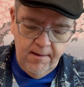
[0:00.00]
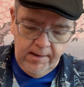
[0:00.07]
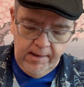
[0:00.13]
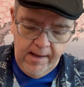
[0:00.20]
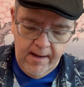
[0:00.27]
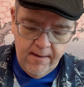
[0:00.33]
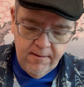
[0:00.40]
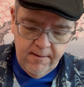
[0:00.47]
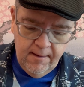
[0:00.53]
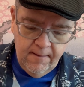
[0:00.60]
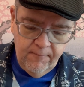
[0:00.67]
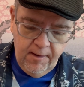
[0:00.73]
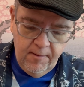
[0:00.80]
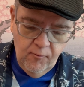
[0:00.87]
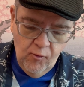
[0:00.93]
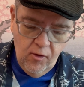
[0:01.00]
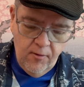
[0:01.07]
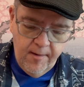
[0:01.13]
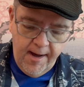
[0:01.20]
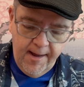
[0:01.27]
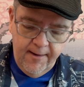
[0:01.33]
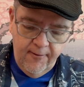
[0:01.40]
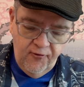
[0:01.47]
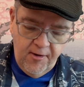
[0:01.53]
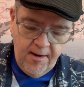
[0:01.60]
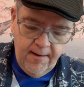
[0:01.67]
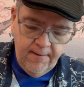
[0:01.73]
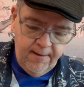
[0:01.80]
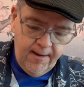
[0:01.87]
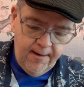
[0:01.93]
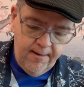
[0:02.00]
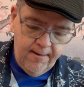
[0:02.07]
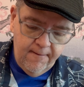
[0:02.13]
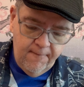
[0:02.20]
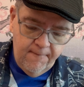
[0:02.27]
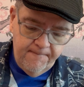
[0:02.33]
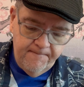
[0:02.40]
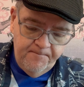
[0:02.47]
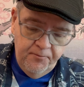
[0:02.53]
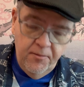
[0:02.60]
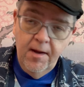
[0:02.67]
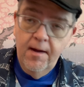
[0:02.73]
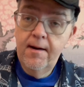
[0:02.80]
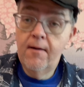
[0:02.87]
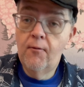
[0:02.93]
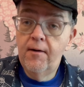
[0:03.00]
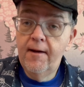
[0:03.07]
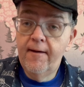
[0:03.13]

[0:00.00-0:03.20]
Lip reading: Yeah, I think I'm getting more radish out of that now. I want to